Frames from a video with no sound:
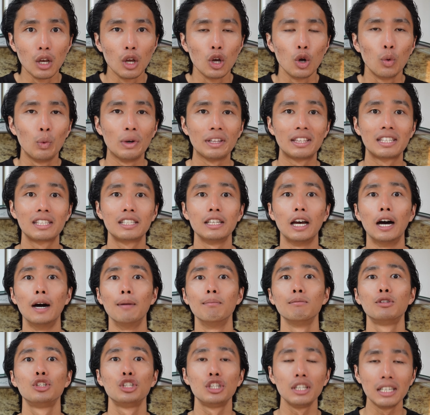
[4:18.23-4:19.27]
with some
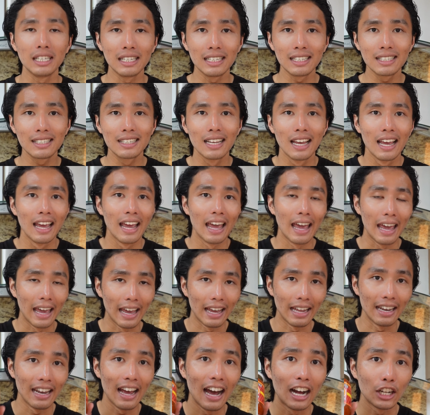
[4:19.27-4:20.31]
cheese
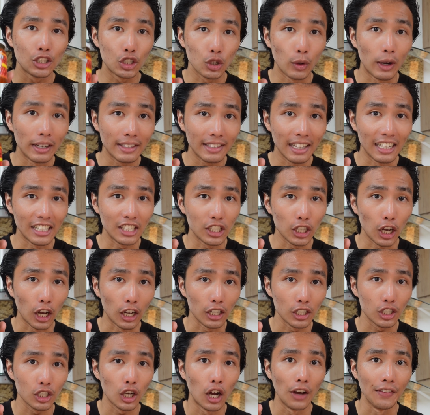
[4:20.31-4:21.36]
and achoate
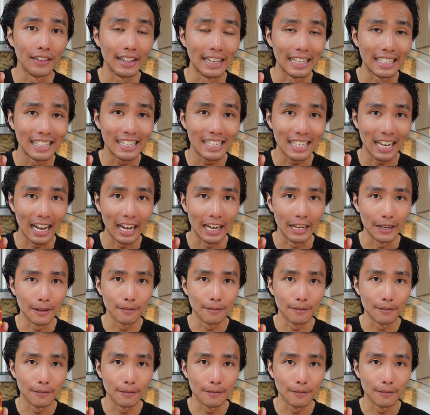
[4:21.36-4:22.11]
sauce on the inside.